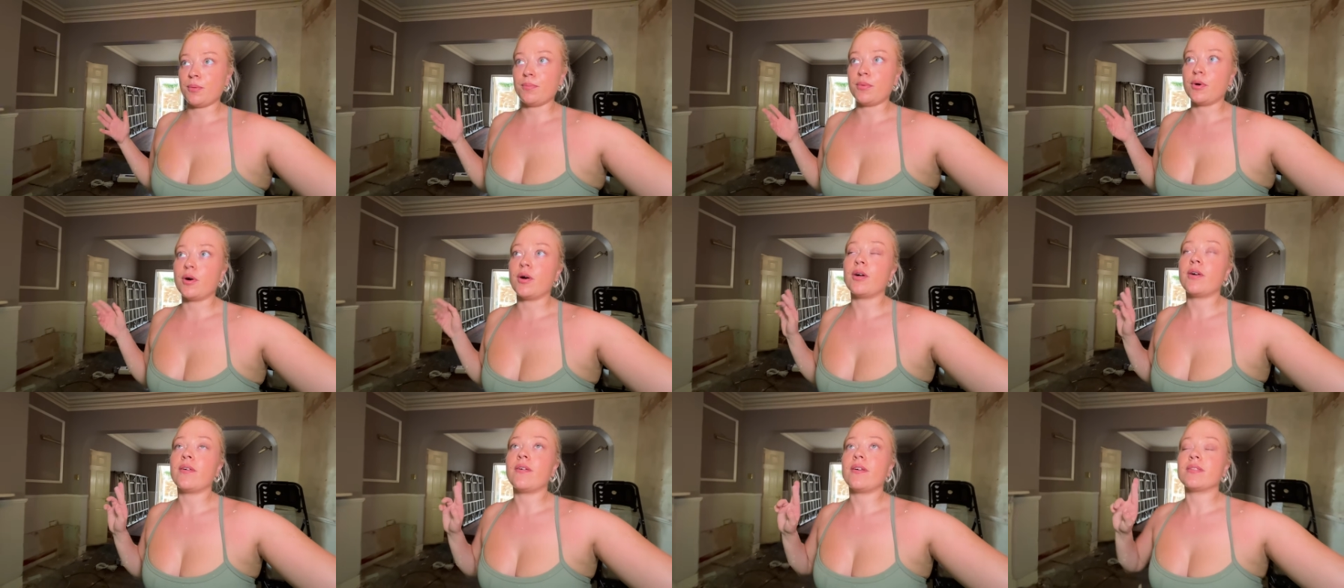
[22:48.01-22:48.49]

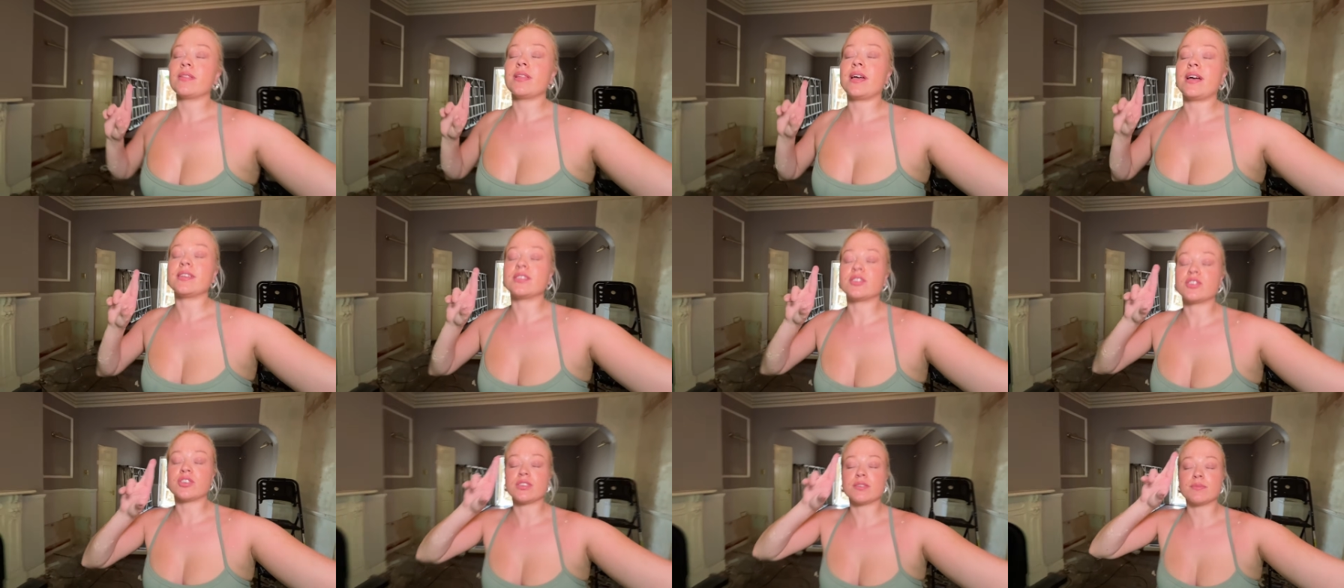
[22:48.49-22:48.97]
but
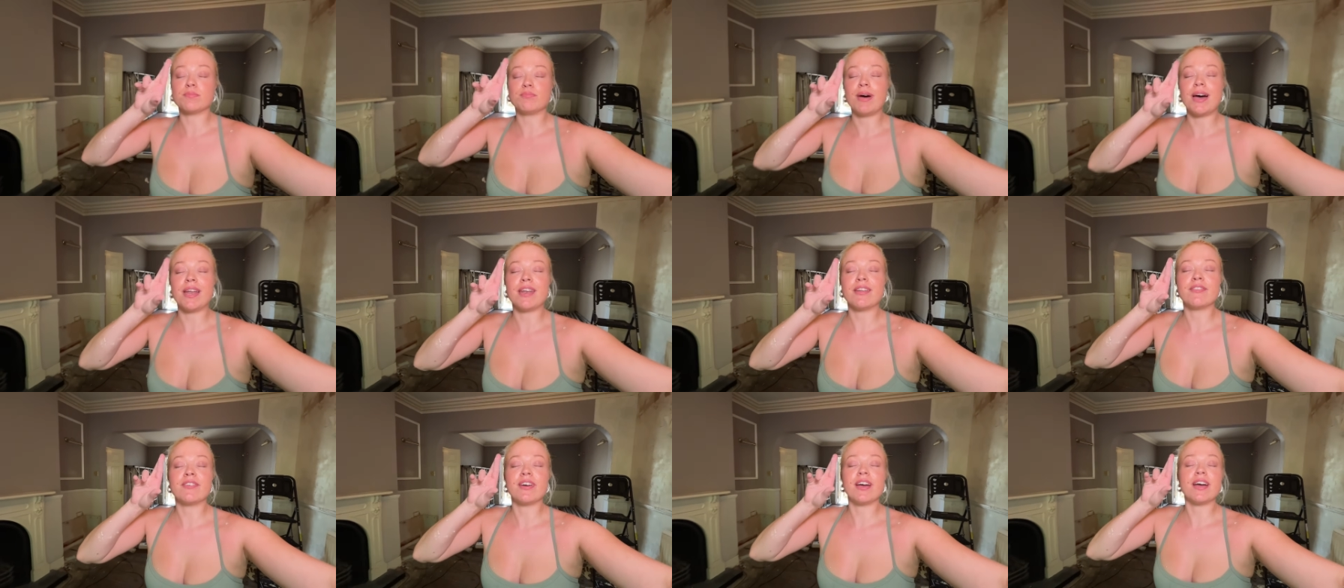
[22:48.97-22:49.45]
let's just
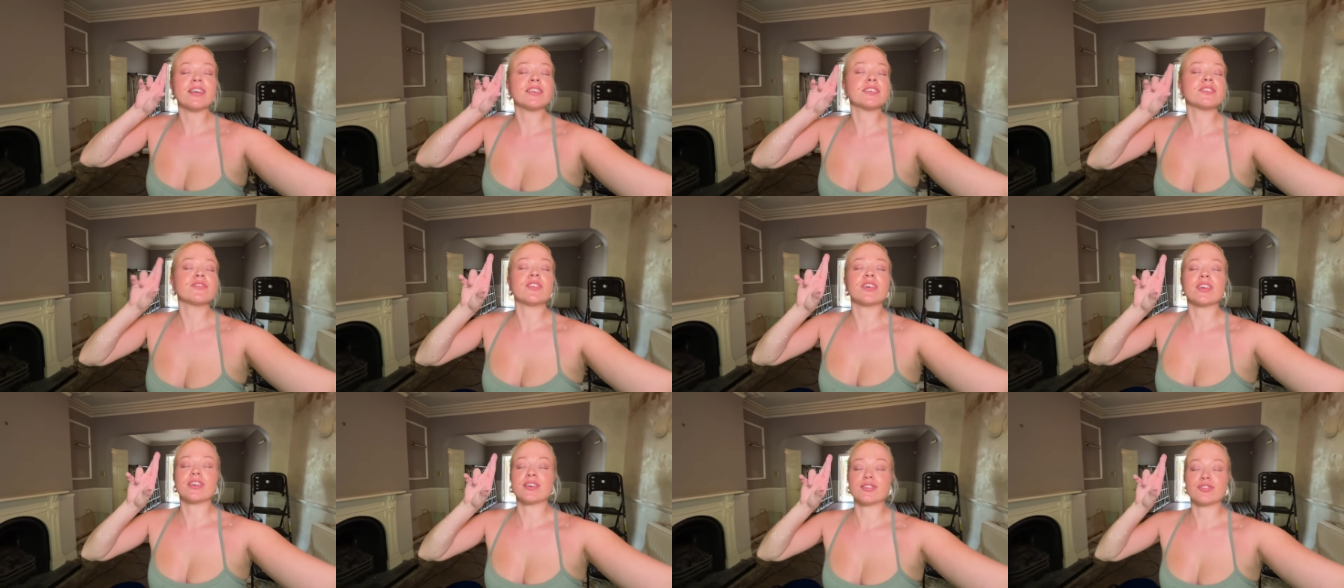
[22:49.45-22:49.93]
manifest,
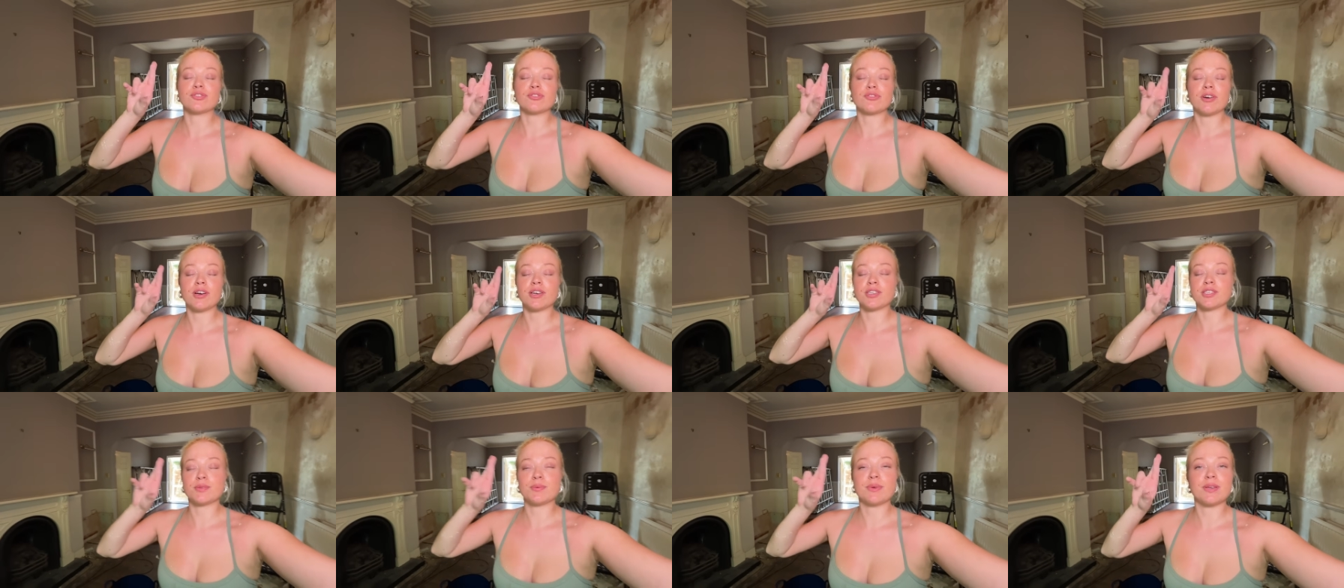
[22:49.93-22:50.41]
fingers
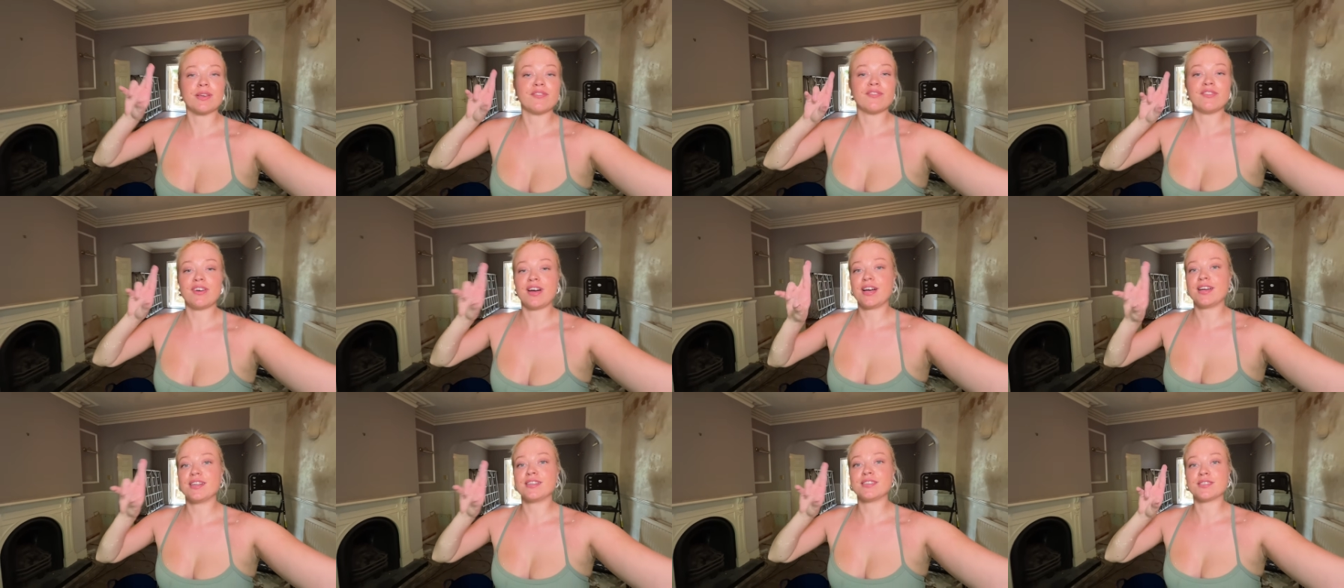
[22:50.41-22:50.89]
crossed, that we can
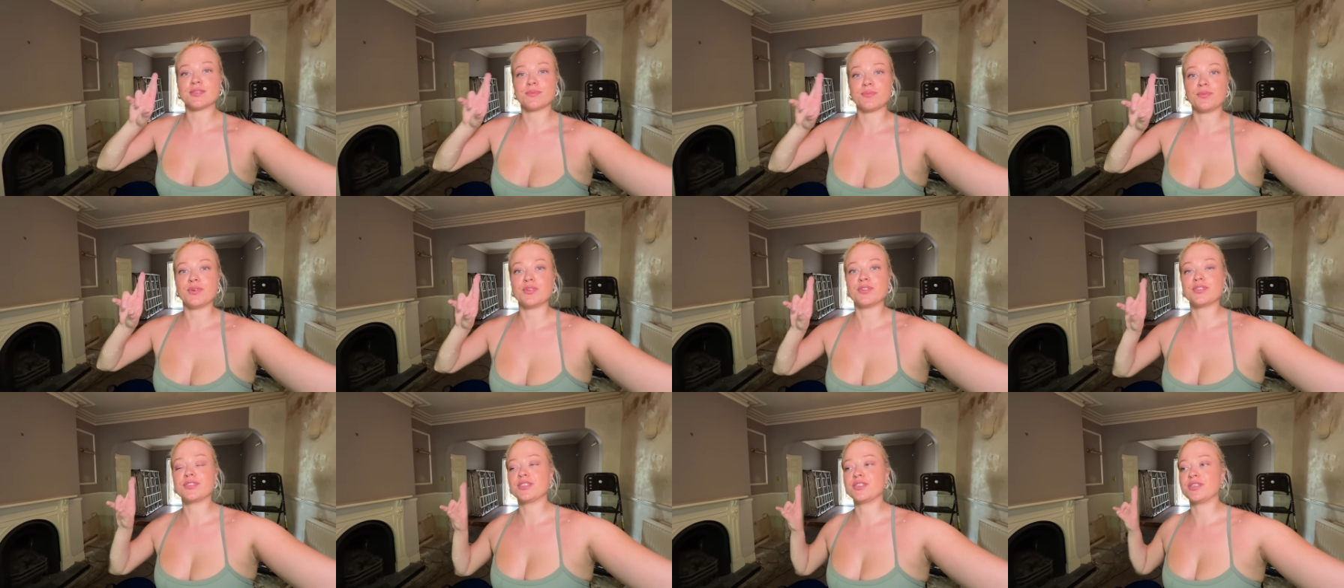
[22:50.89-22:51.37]
find
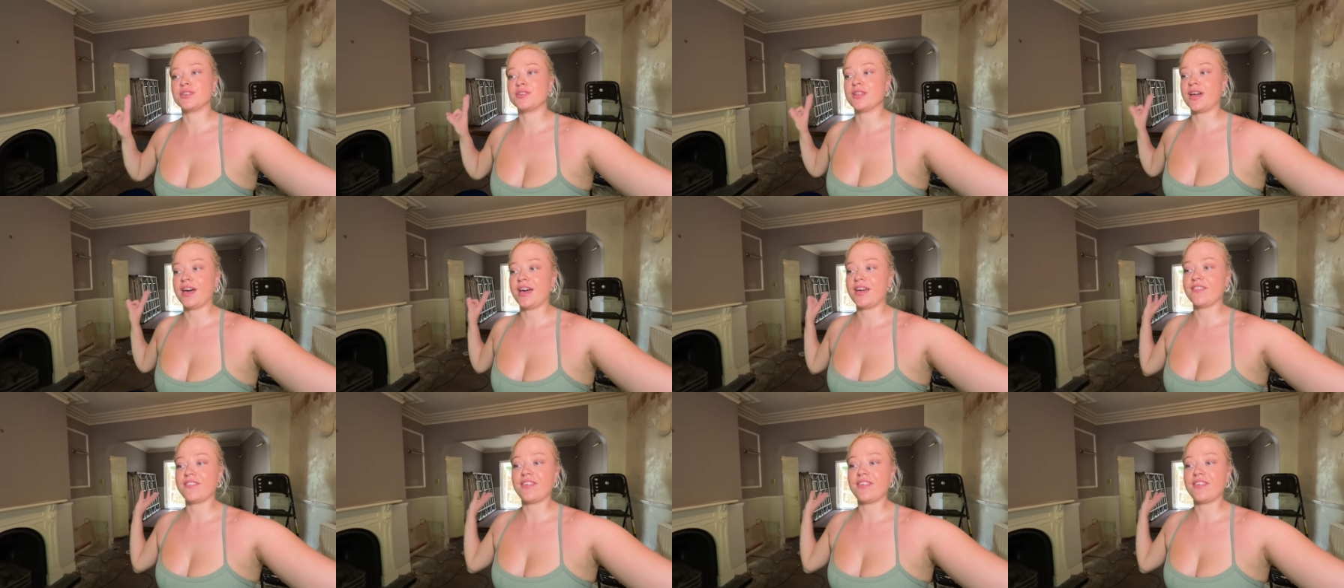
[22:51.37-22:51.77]
someone to do that.